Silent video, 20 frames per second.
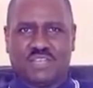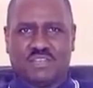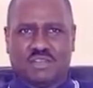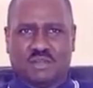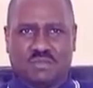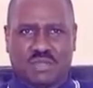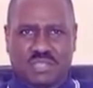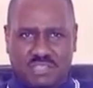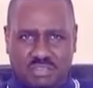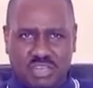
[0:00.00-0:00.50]

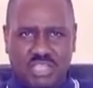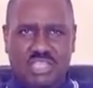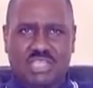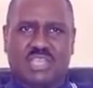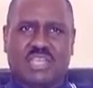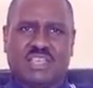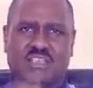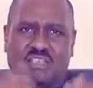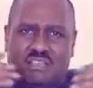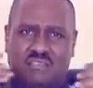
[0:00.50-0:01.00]
Number three,
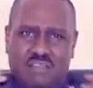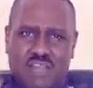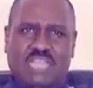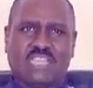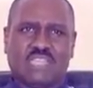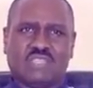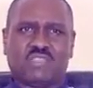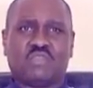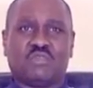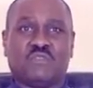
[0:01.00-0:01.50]
you're
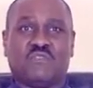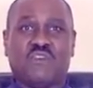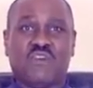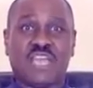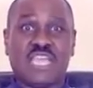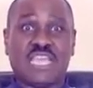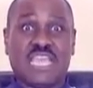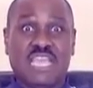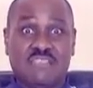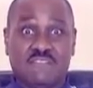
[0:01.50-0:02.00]
ready to
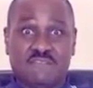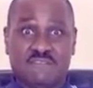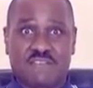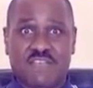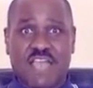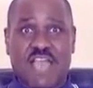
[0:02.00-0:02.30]
forgive